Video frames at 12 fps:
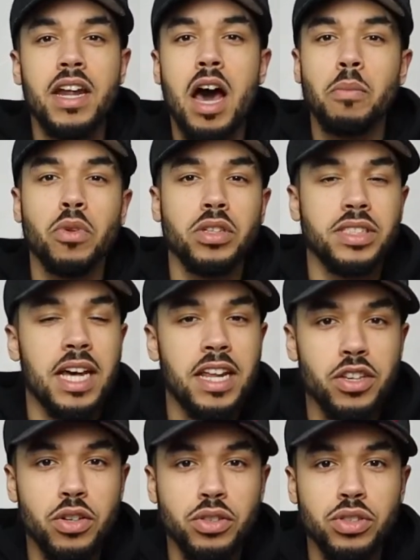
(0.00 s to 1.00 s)
I'm not
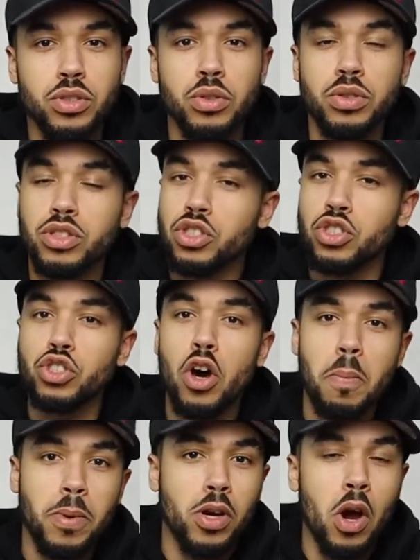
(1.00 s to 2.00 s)
telling you to stop